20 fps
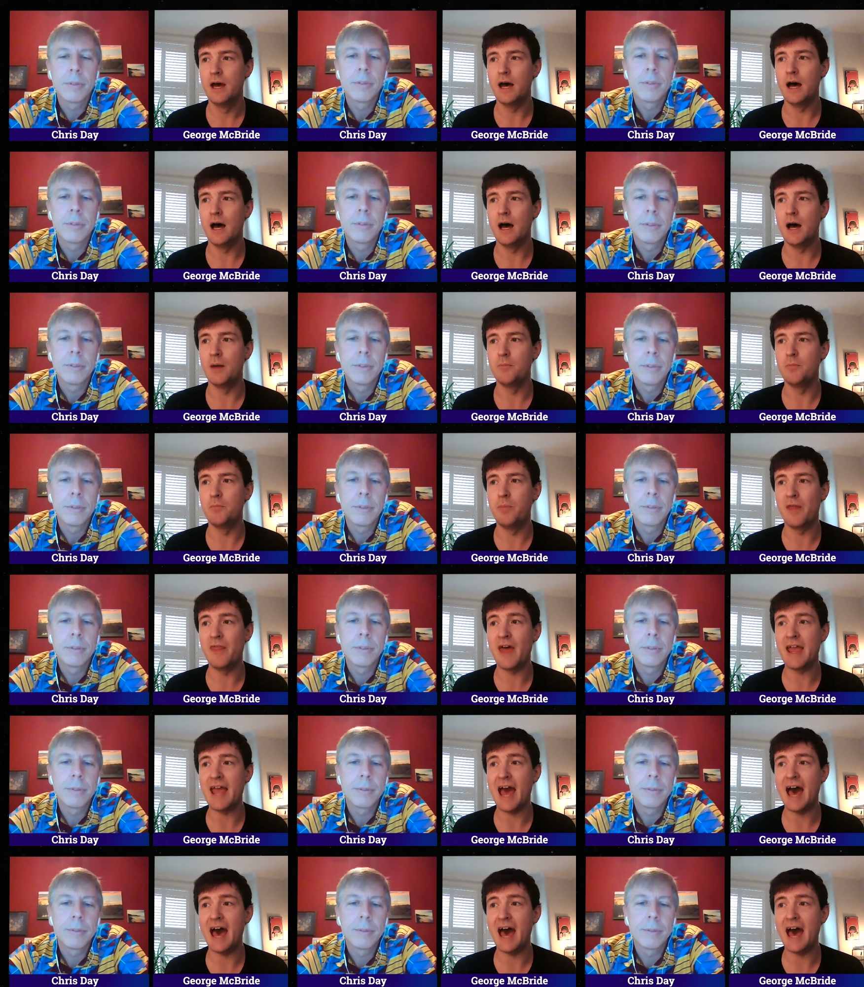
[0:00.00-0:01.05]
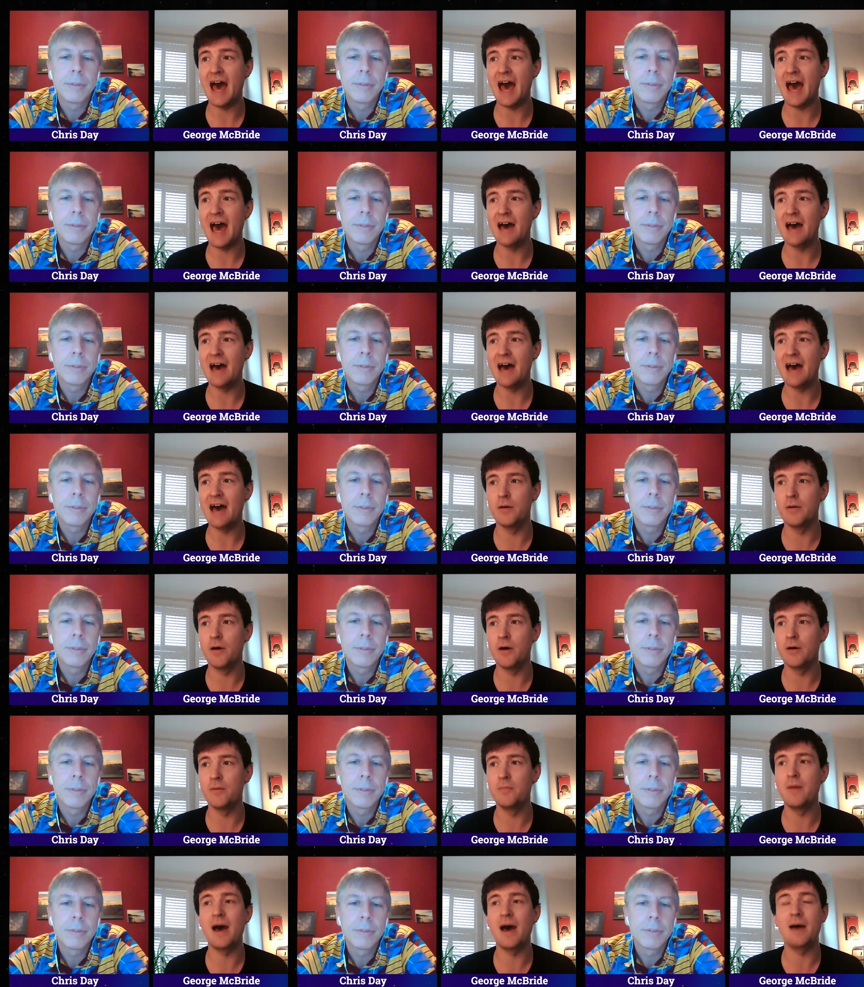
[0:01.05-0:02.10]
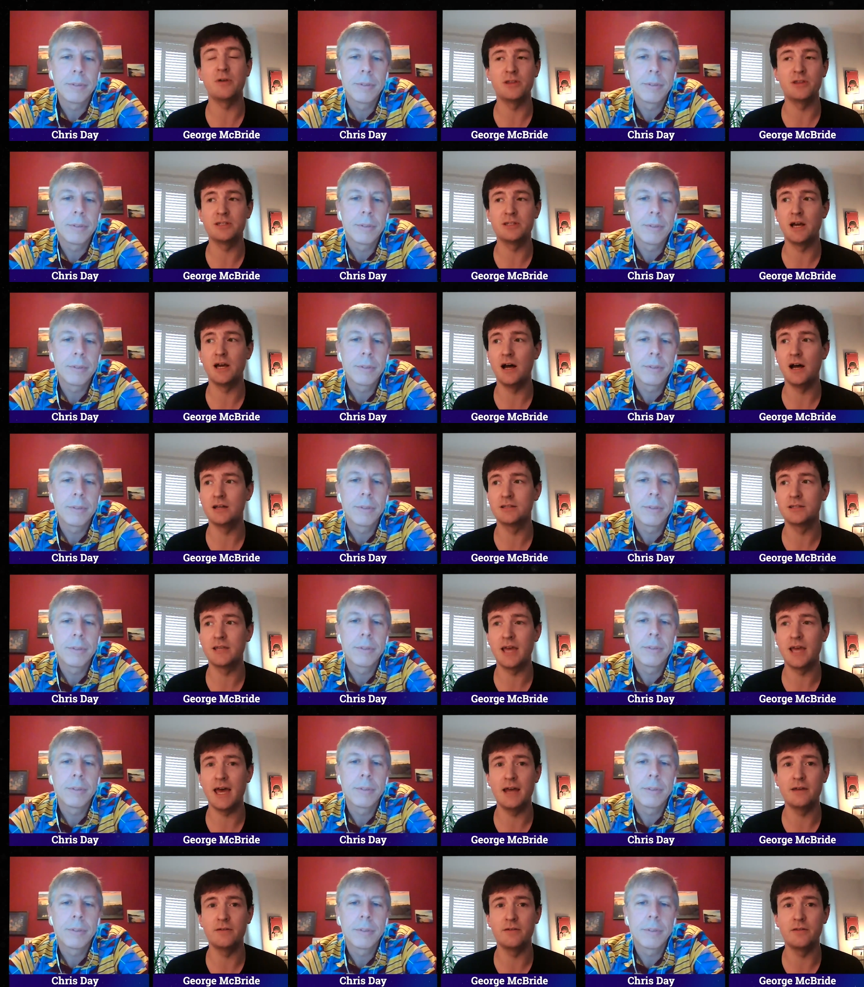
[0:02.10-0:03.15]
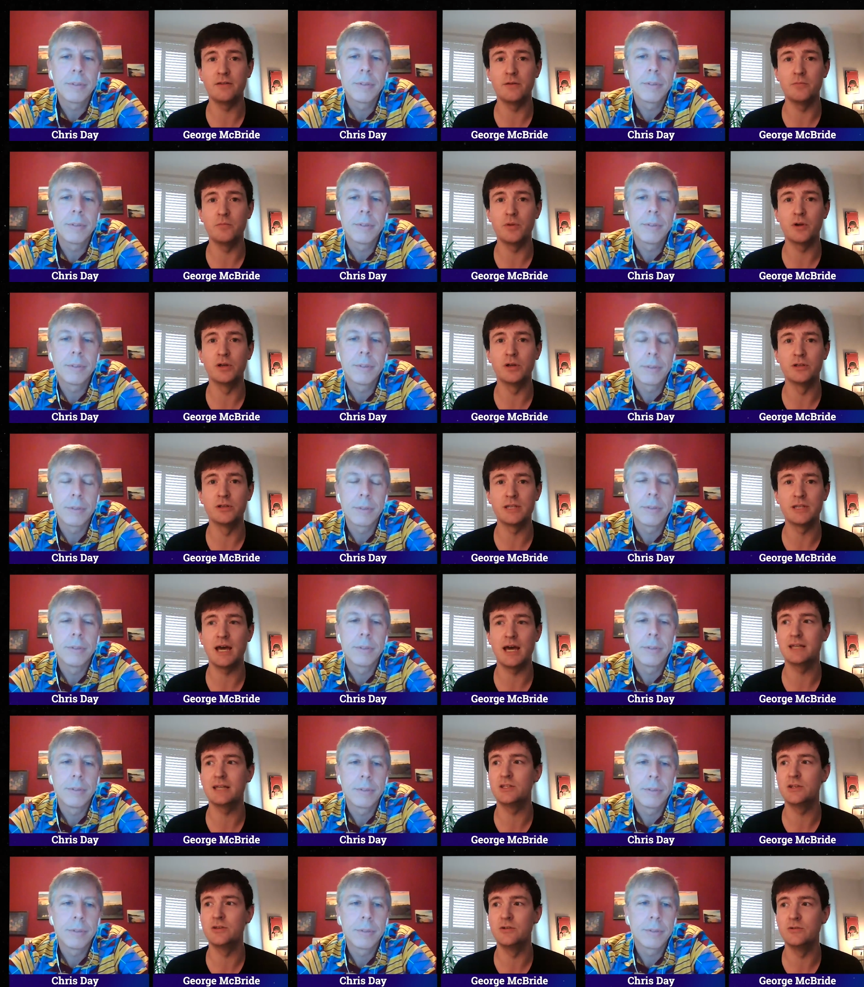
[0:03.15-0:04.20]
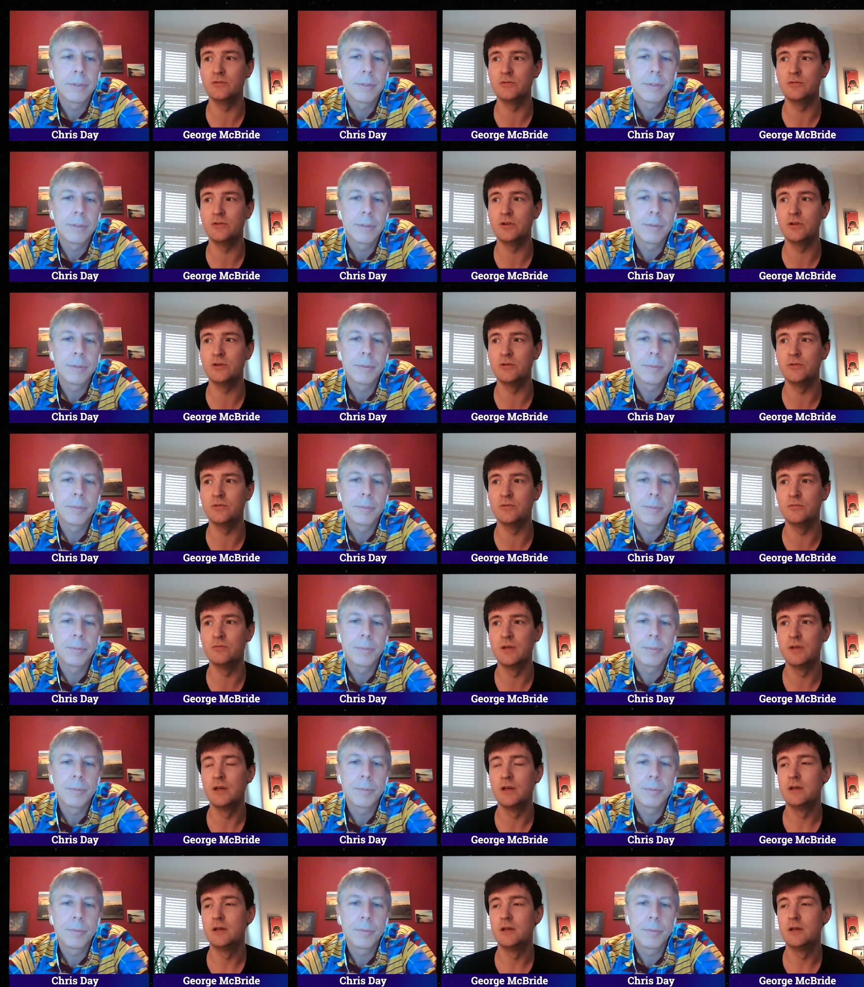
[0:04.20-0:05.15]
Speaker 1: Um, but they have a, a, a, mammoth task ahead of them because, as you you